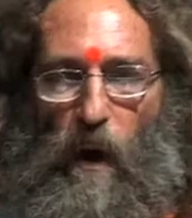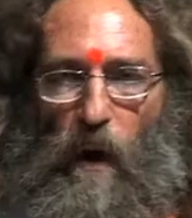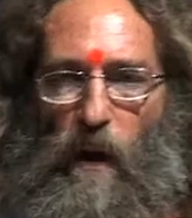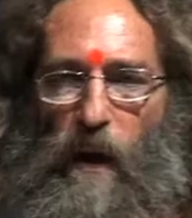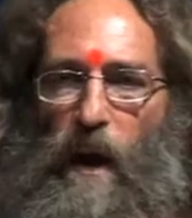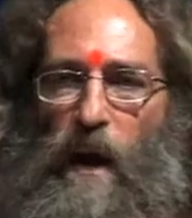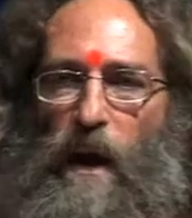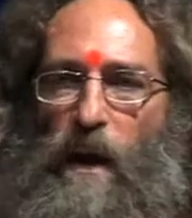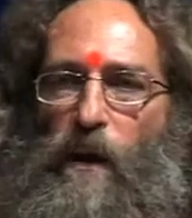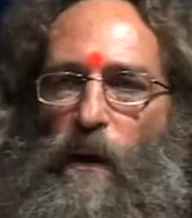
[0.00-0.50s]

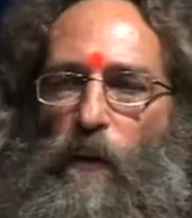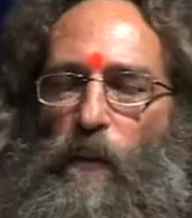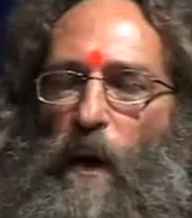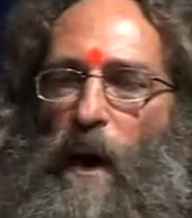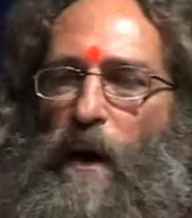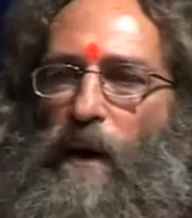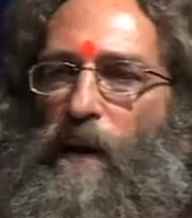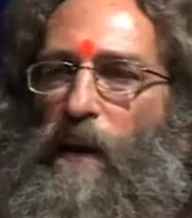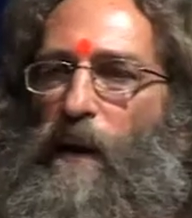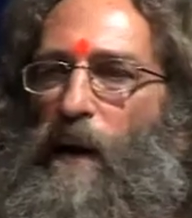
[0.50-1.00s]
he
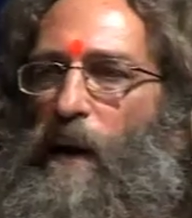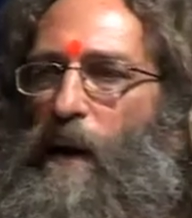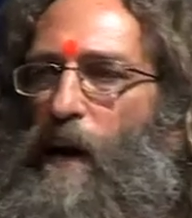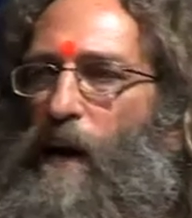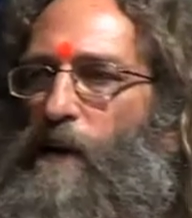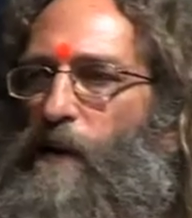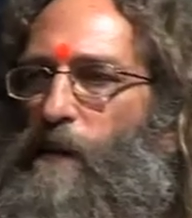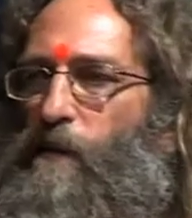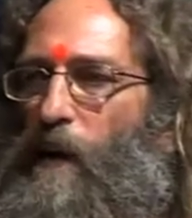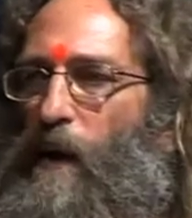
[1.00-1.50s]
correctly
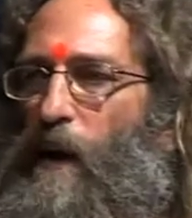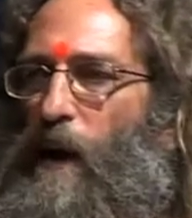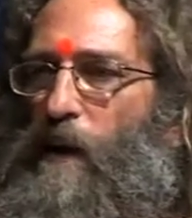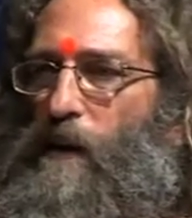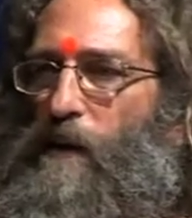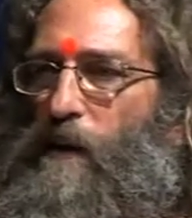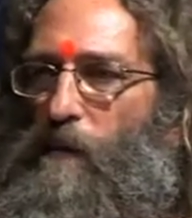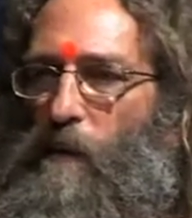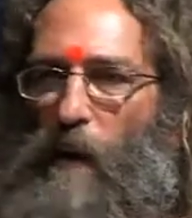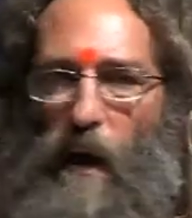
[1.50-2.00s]
explained
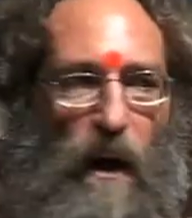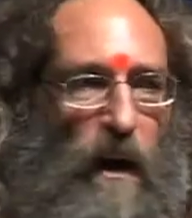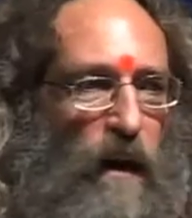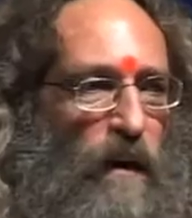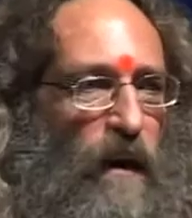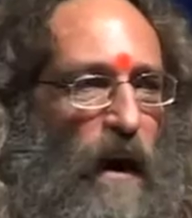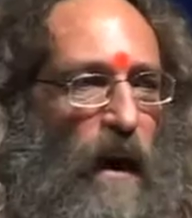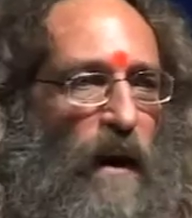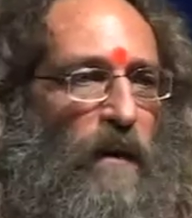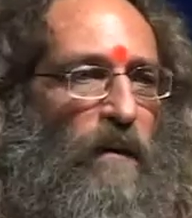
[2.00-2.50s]
to me
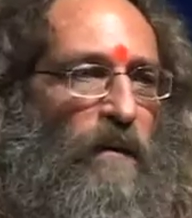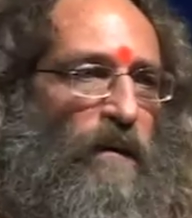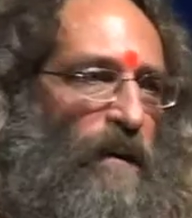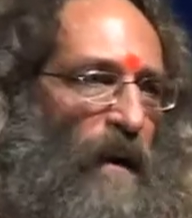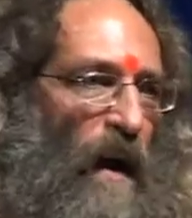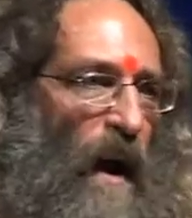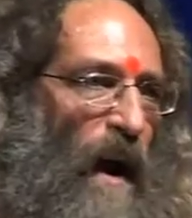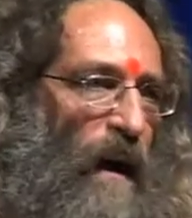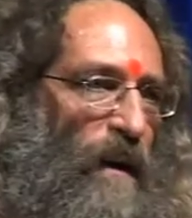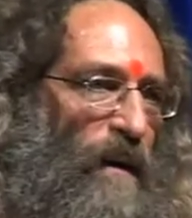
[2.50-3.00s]
that, in
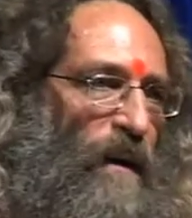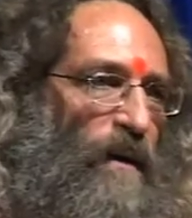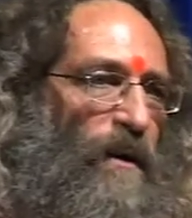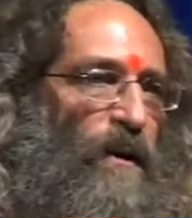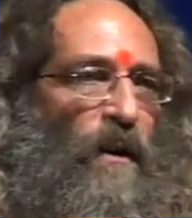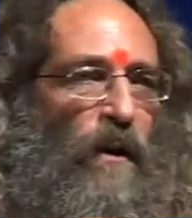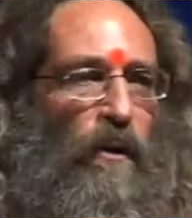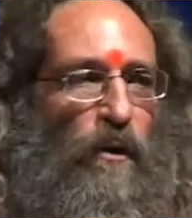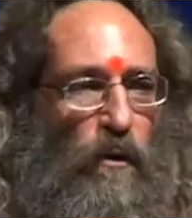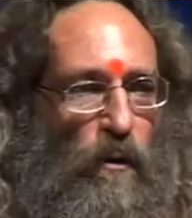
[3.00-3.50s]
fact, it's
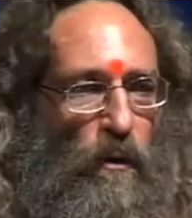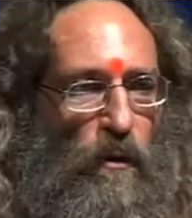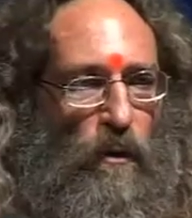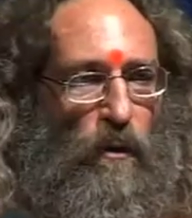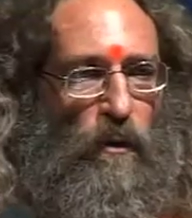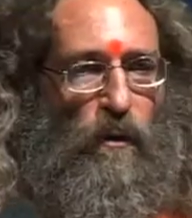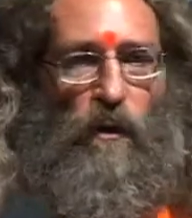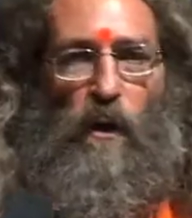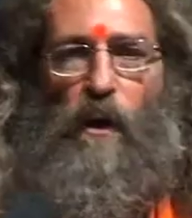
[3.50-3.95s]
the guru